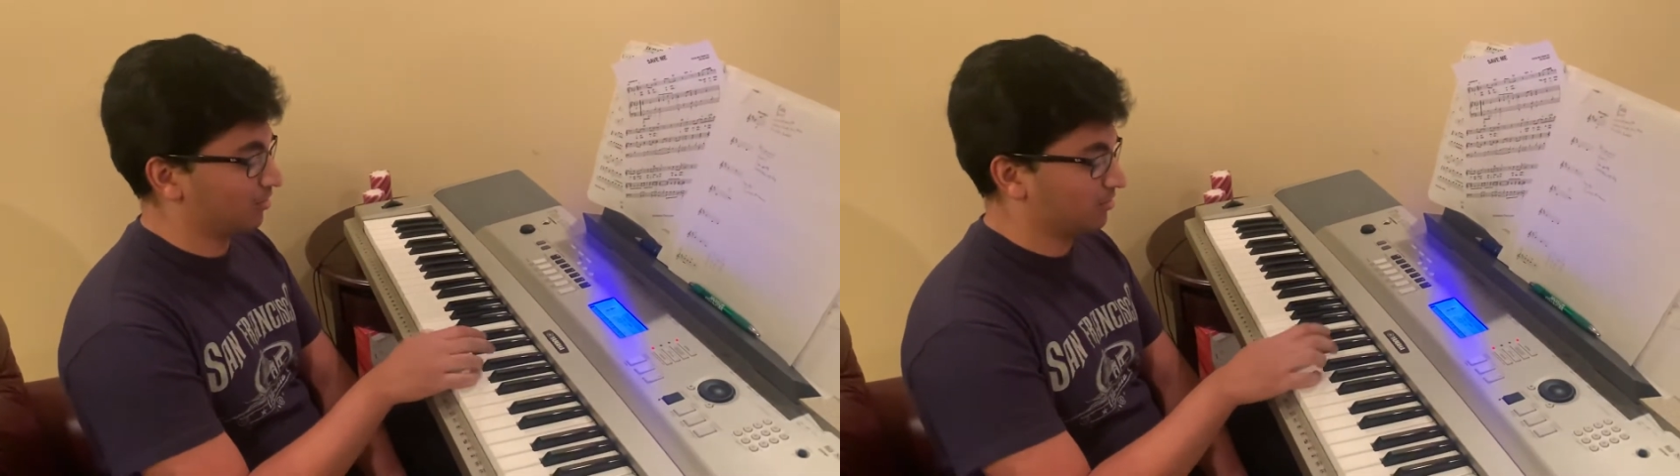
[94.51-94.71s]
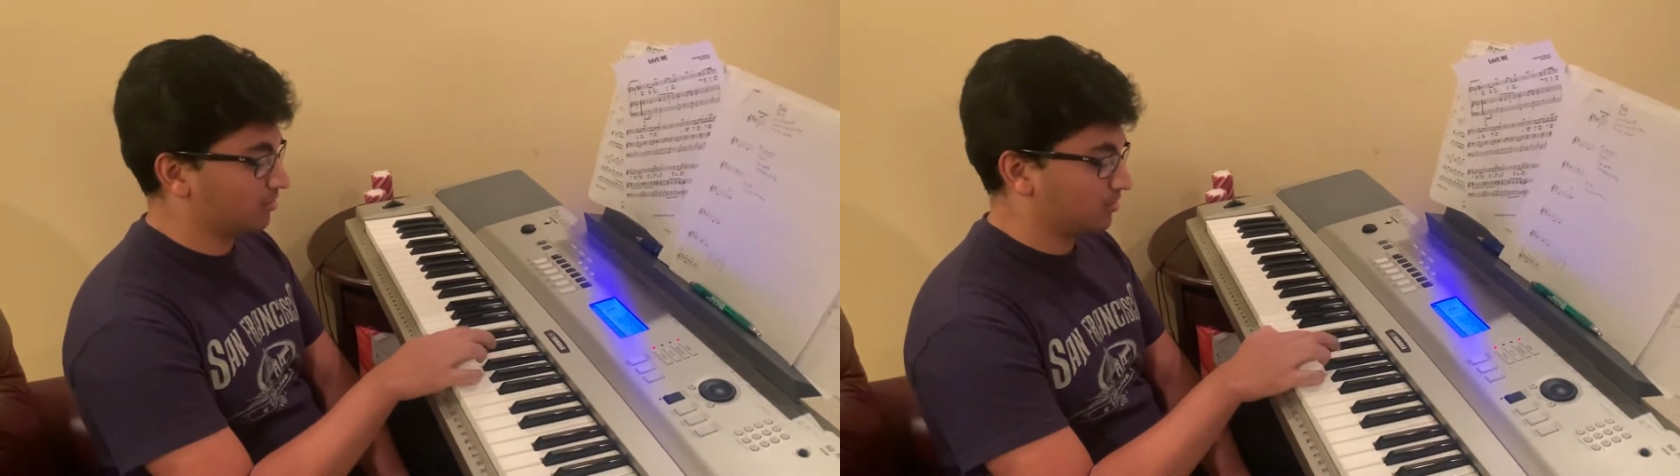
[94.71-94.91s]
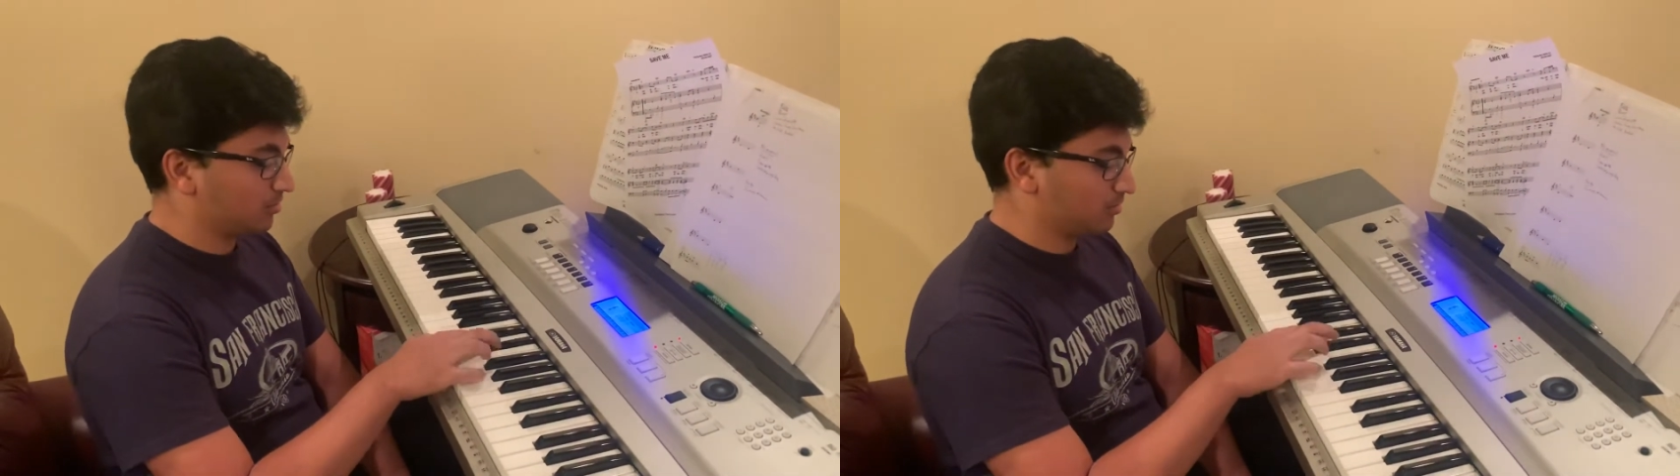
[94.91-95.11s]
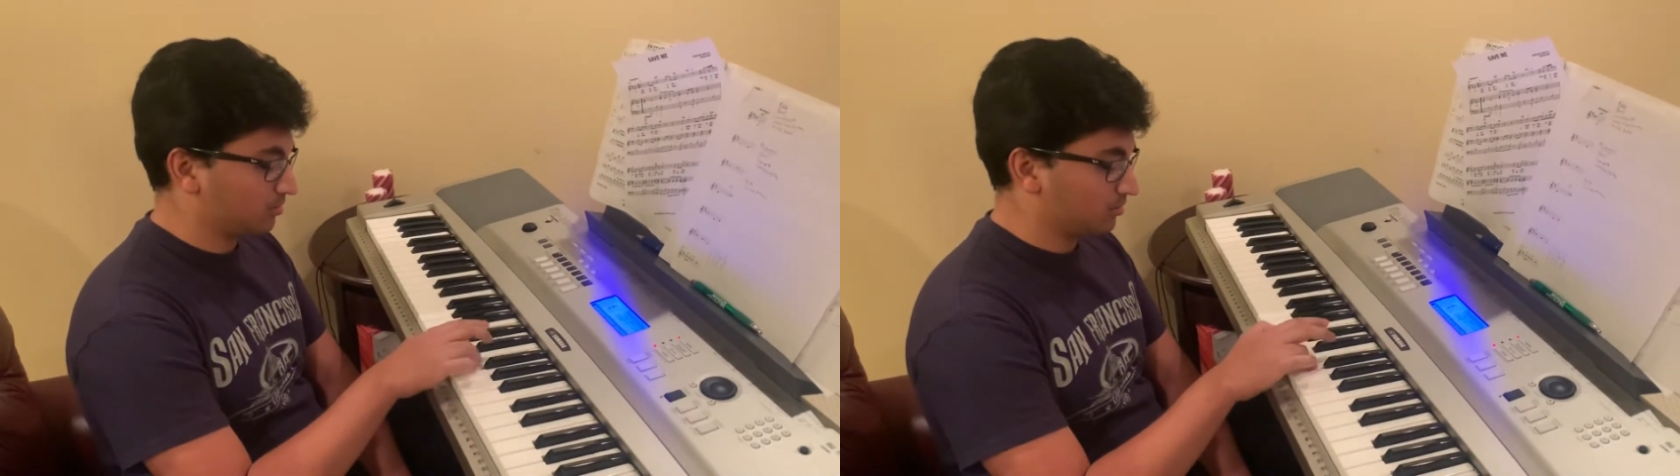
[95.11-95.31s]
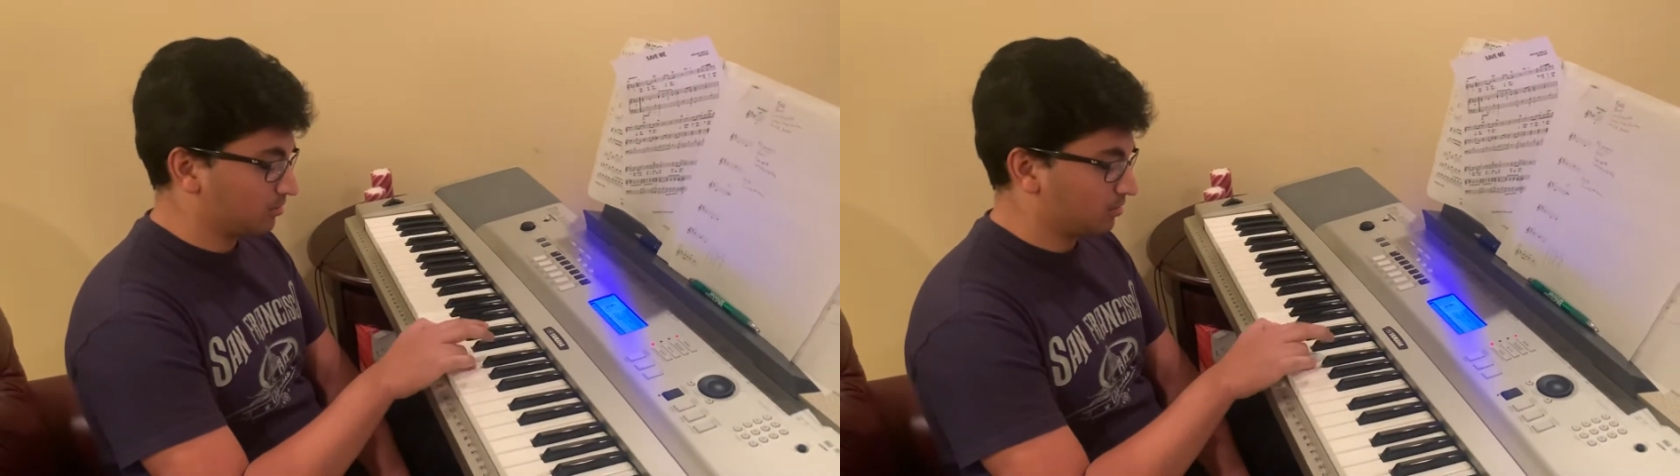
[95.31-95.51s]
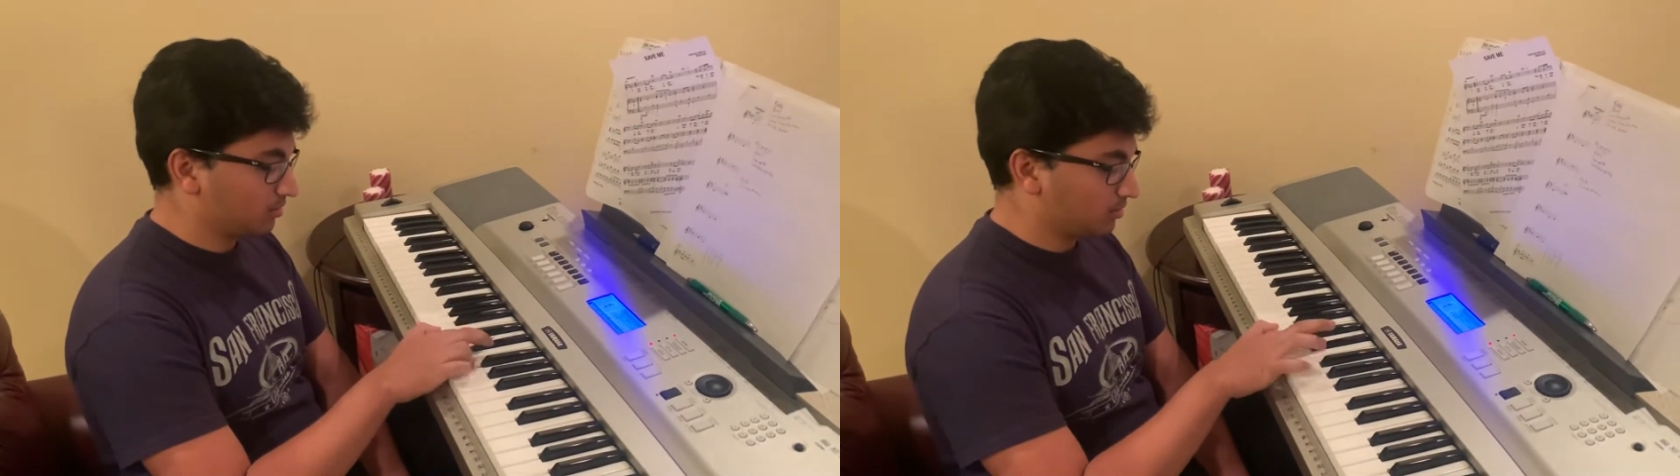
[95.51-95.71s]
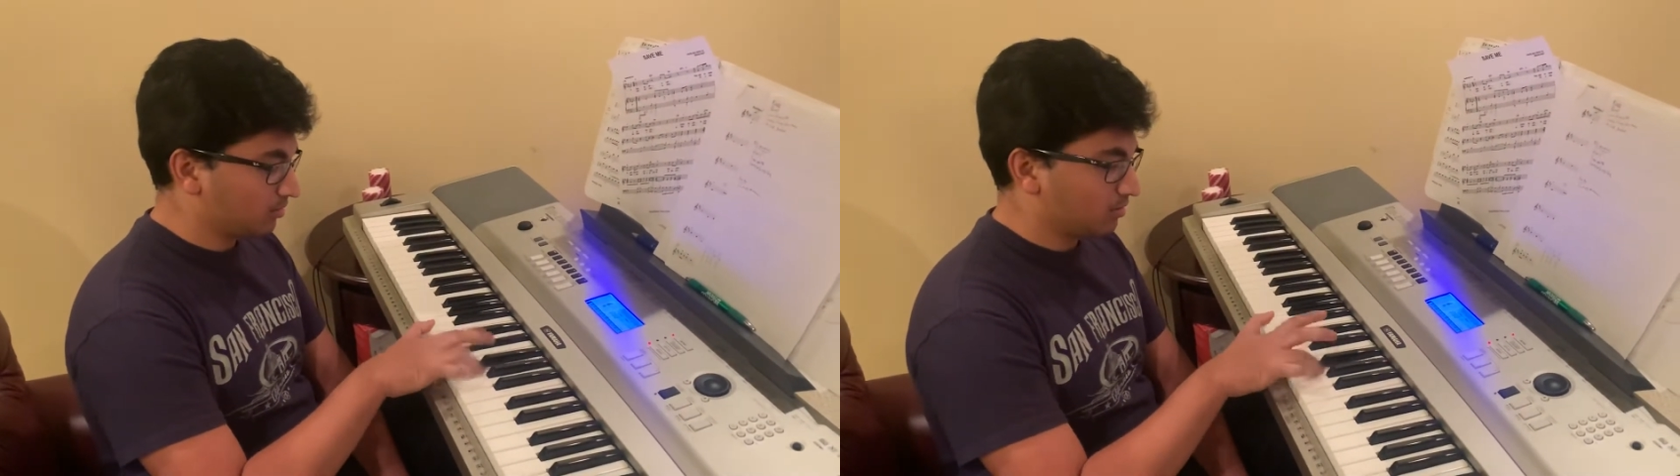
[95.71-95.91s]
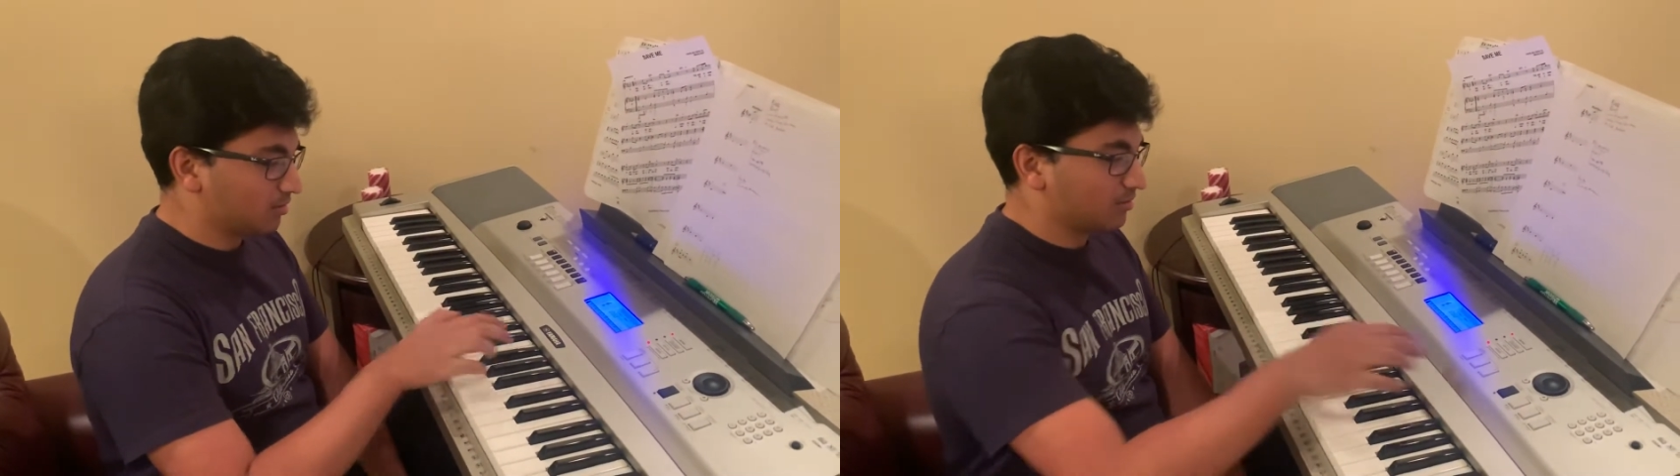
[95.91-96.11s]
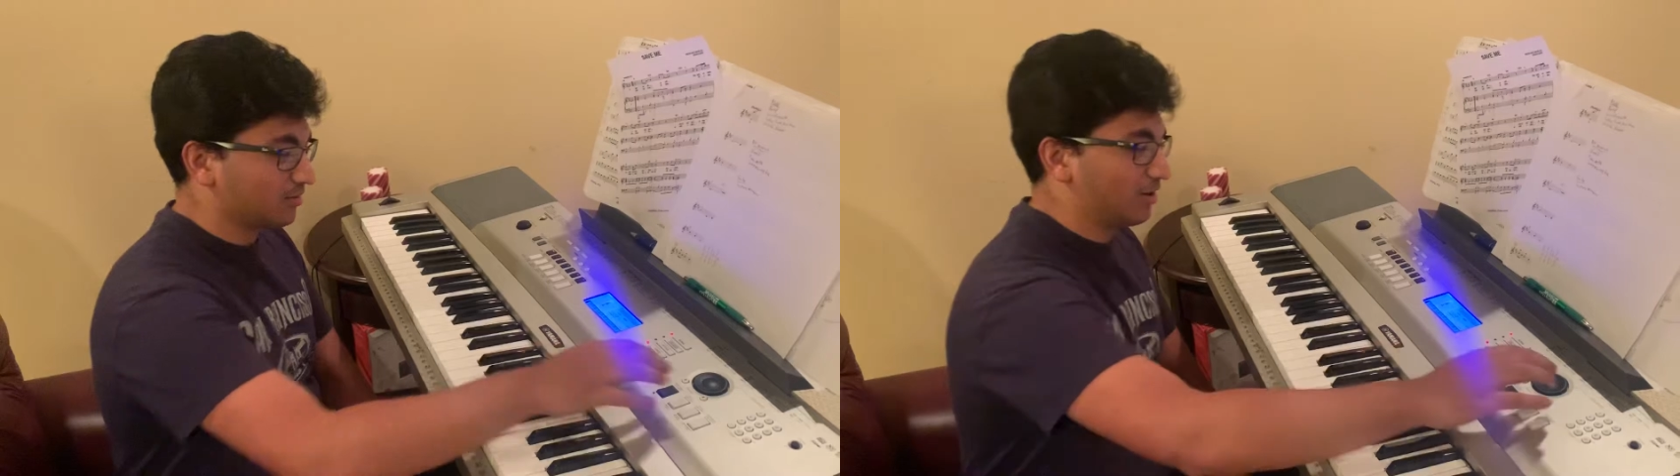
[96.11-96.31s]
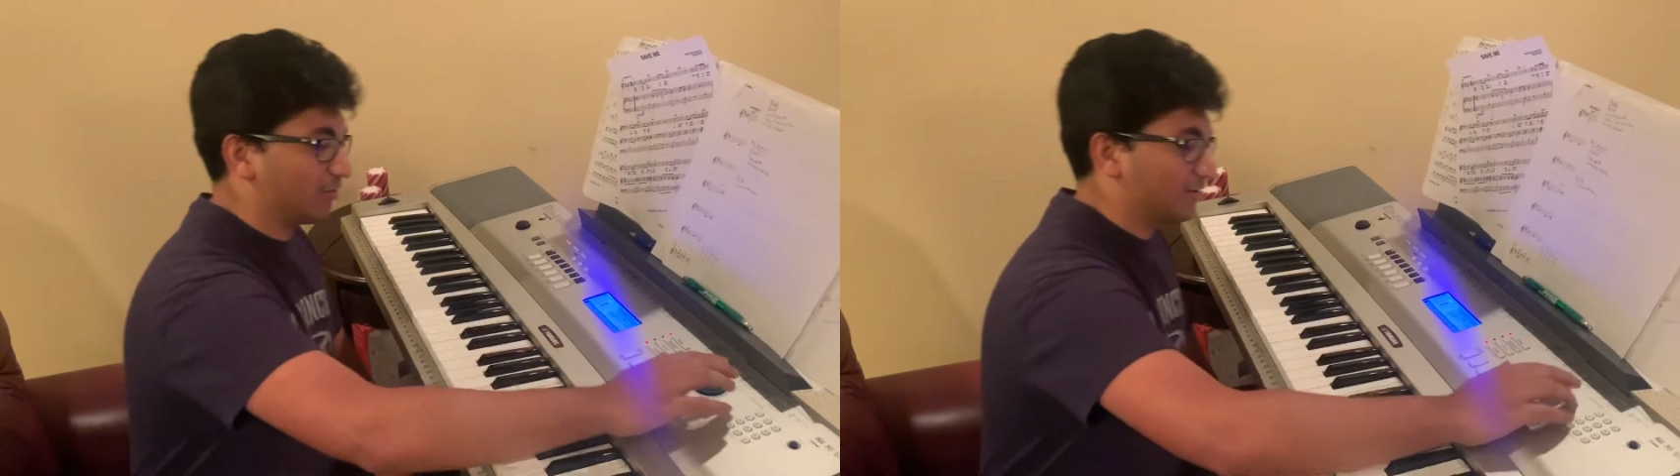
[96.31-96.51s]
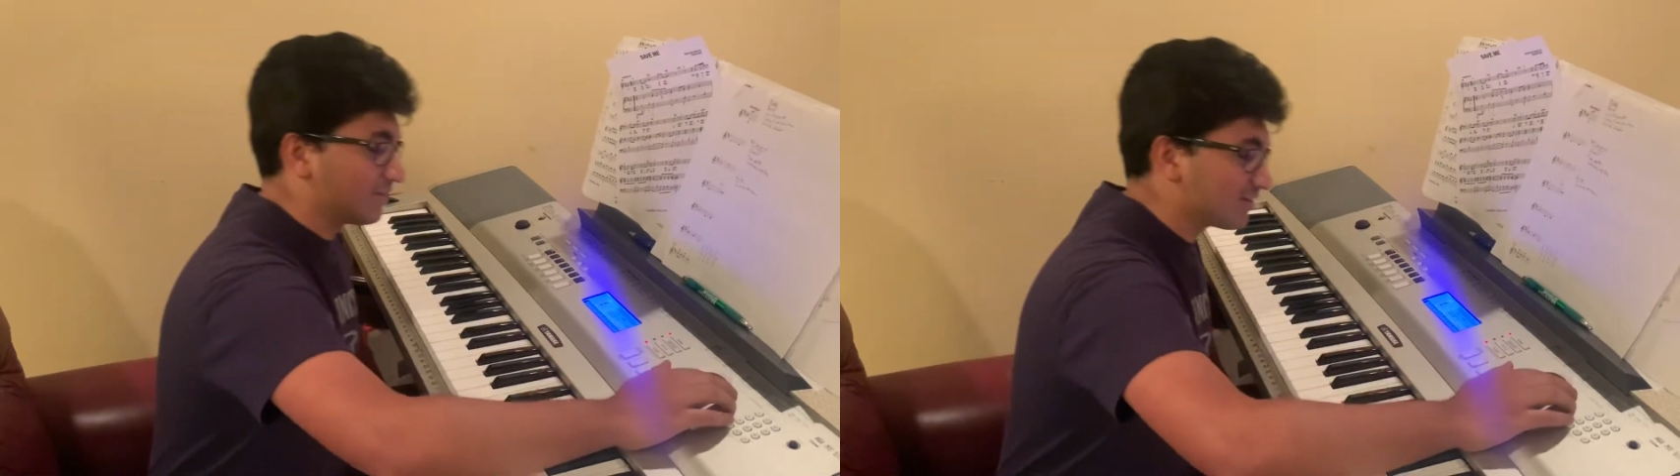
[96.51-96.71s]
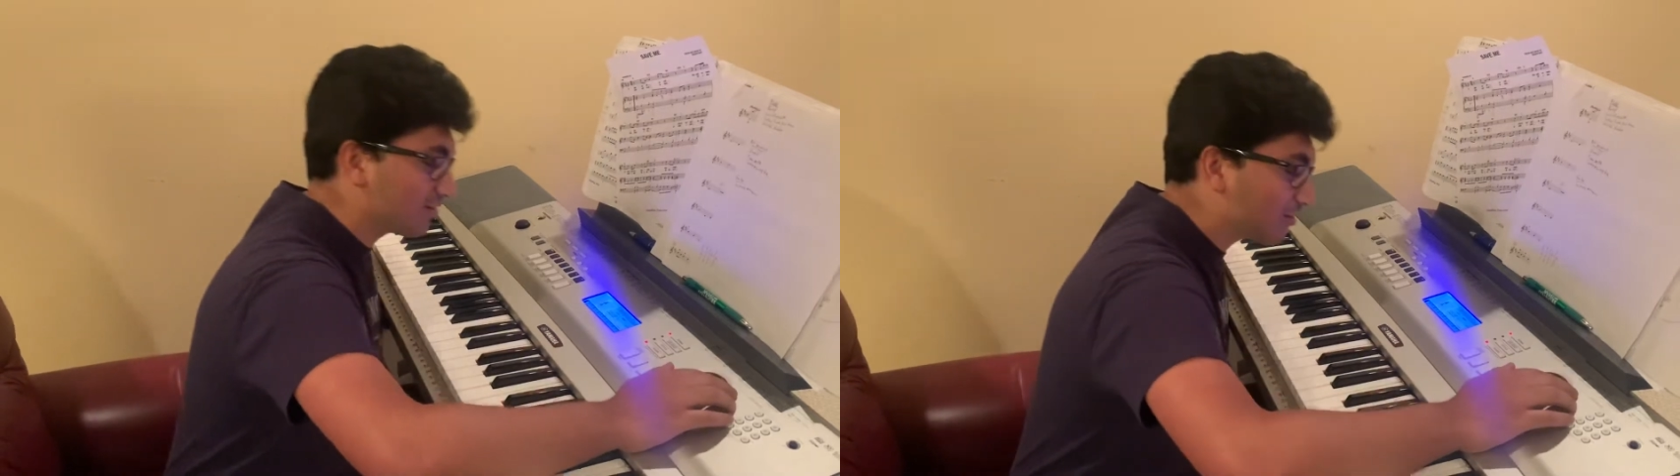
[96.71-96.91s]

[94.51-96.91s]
Oh wait, that's not the